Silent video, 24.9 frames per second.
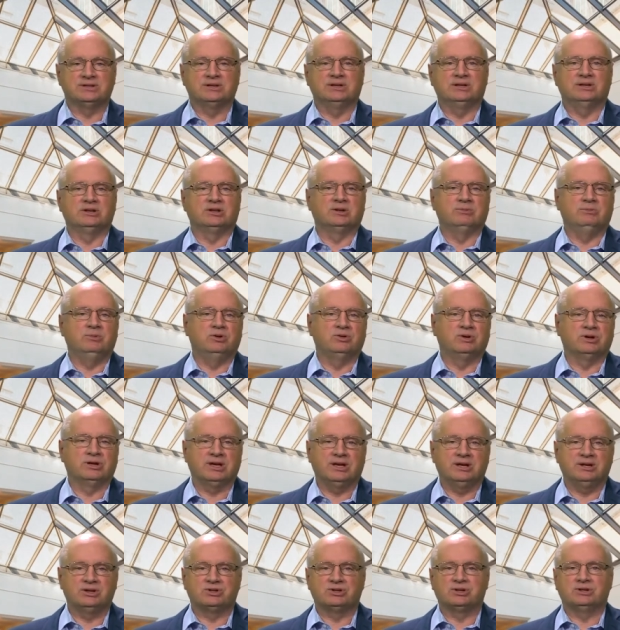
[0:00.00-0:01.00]
in
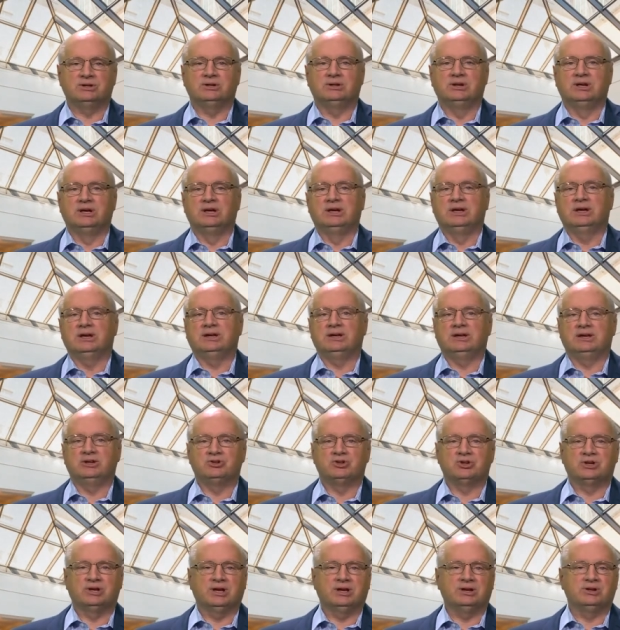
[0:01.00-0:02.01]
communication, in
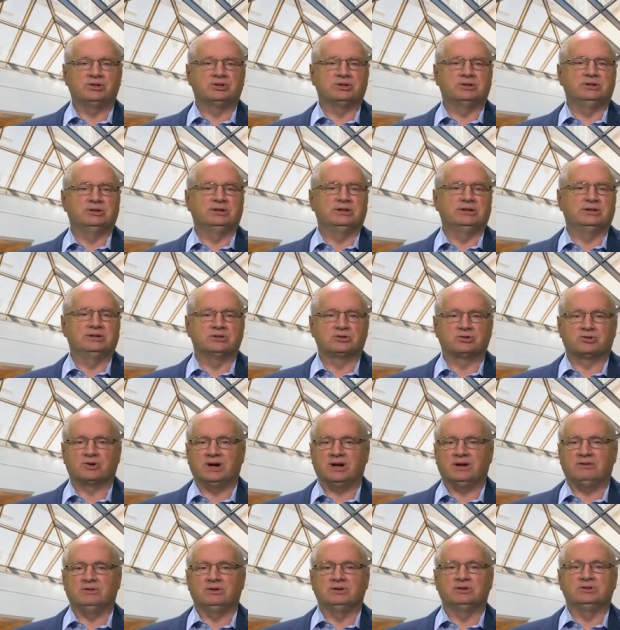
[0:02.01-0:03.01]
education, in
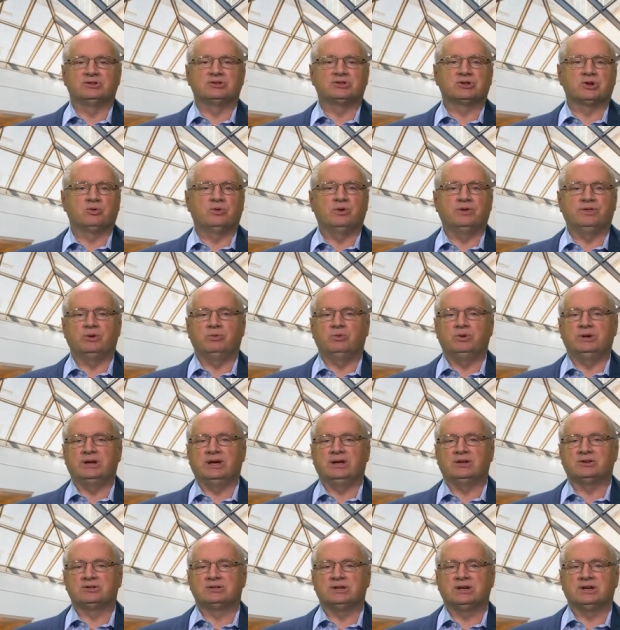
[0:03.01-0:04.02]
travel, and so on that we now
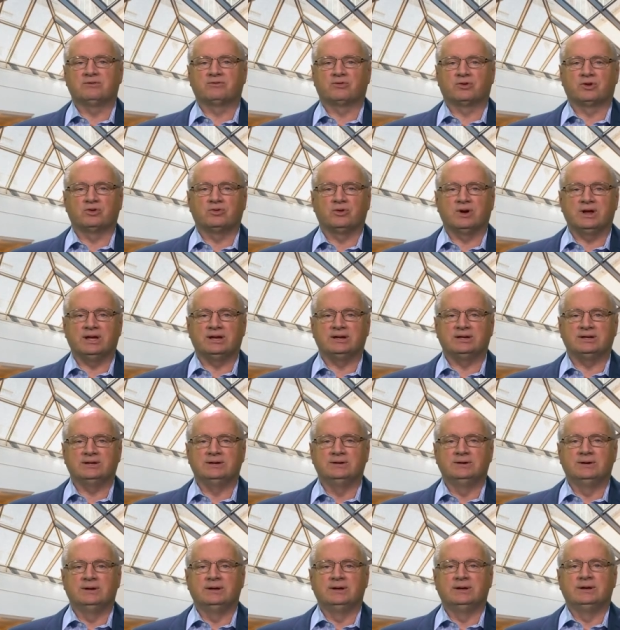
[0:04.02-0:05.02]
take for granted,
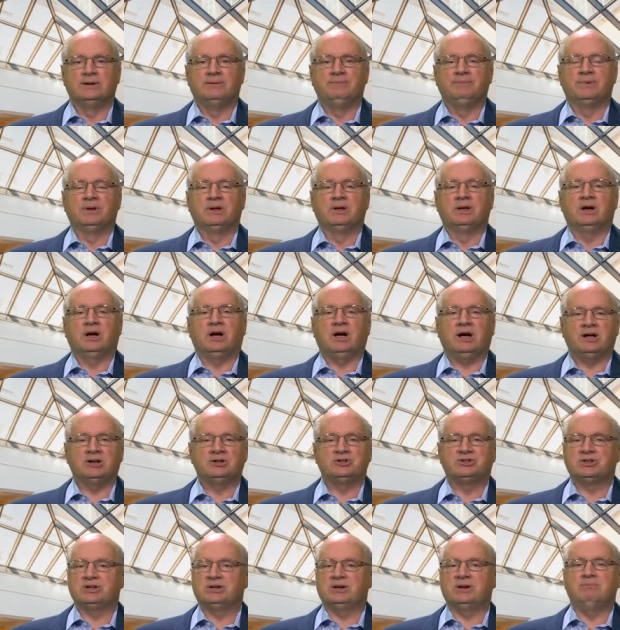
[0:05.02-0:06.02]

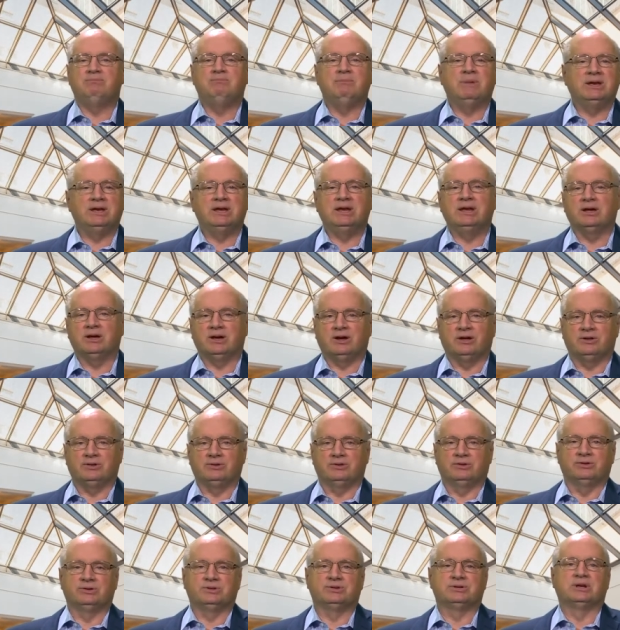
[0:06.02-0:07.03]
Hodgson and many
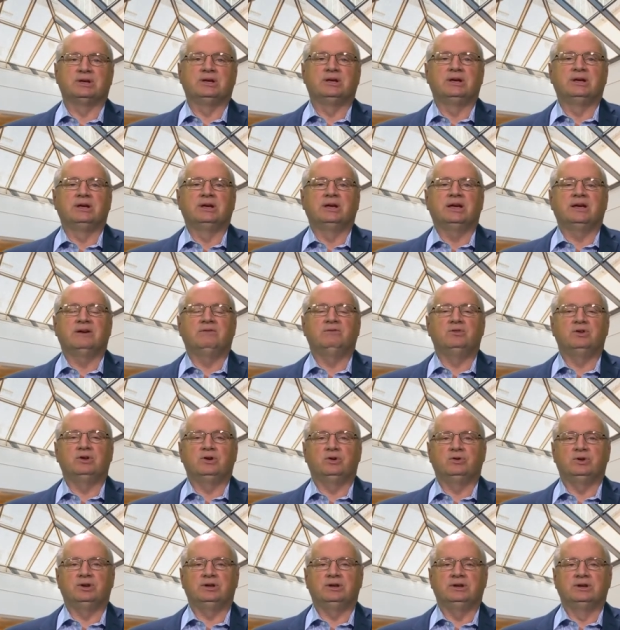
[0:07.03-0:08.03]
others have
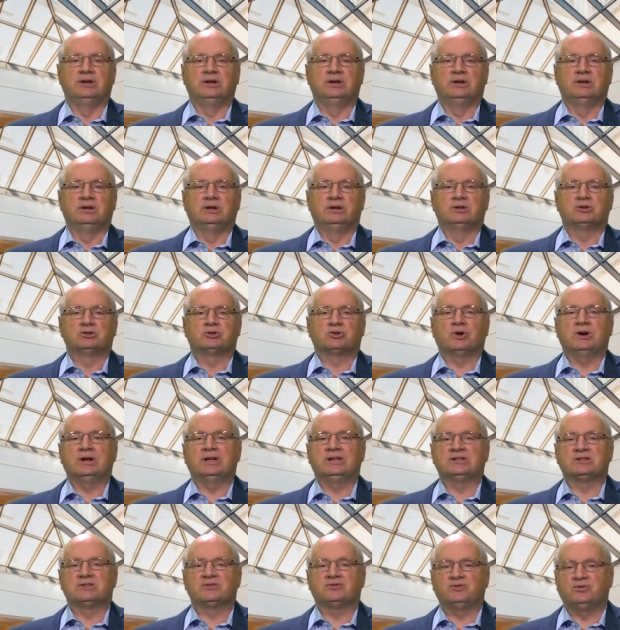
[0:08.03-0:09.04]
noted,
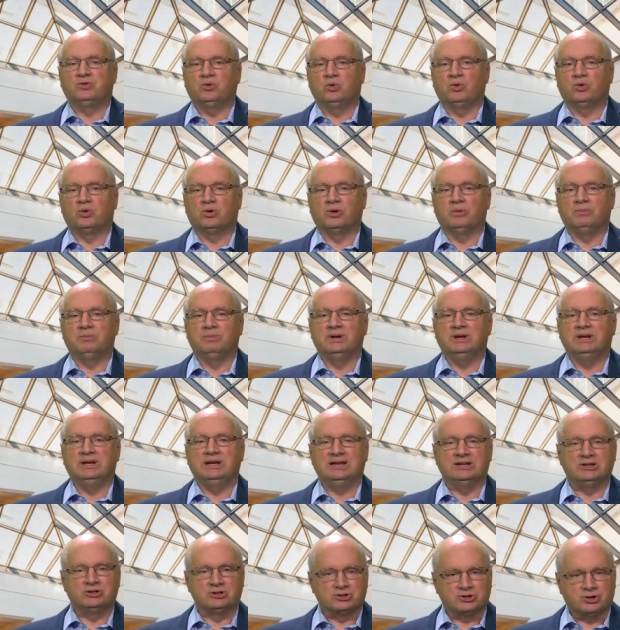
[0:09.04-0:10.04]
transformed
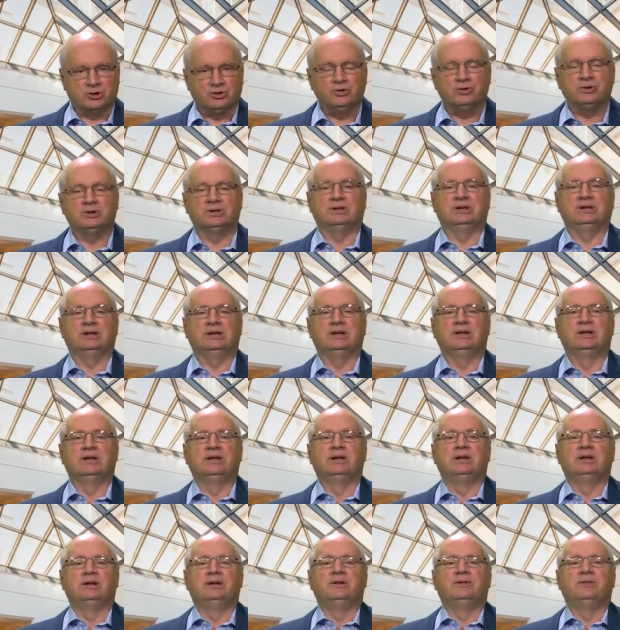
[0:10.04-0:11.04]
internally
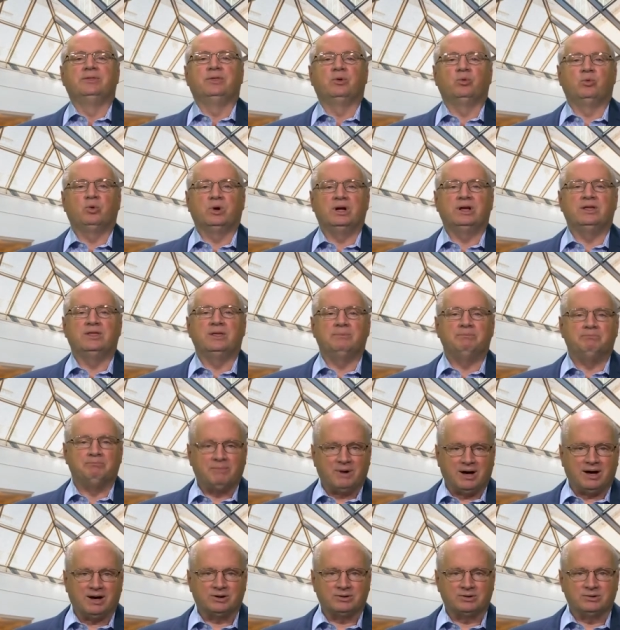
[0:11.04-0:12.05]
the way that
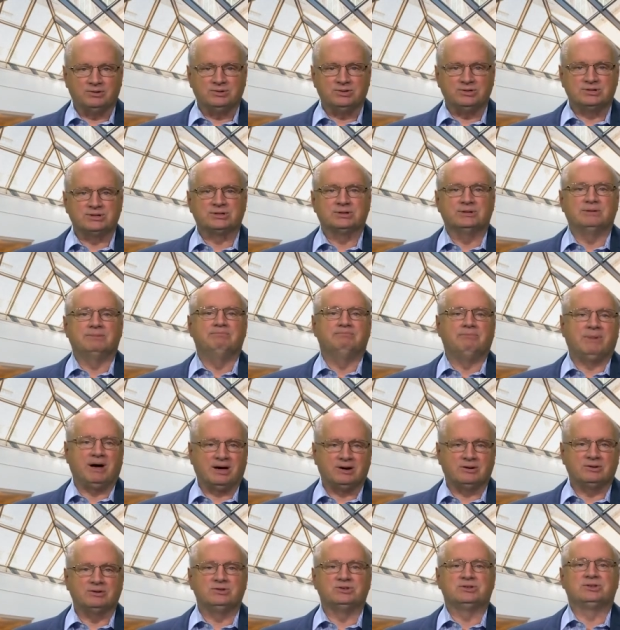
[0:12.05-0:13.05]
moderns,
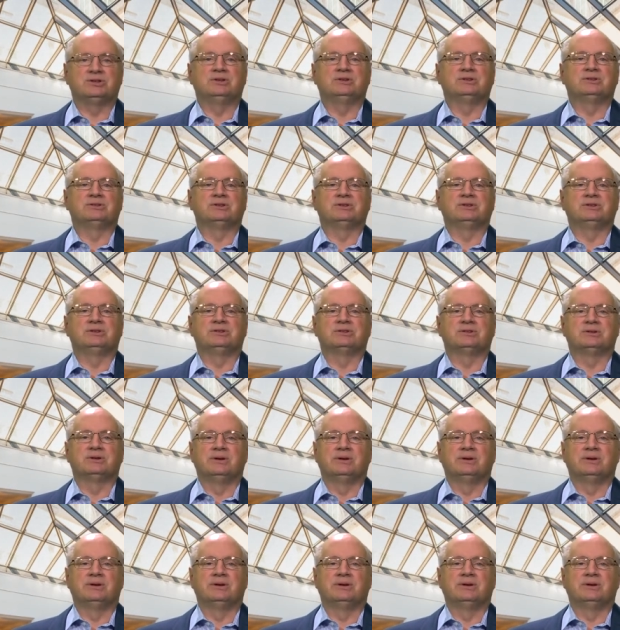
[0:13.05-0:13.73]
modern citizens,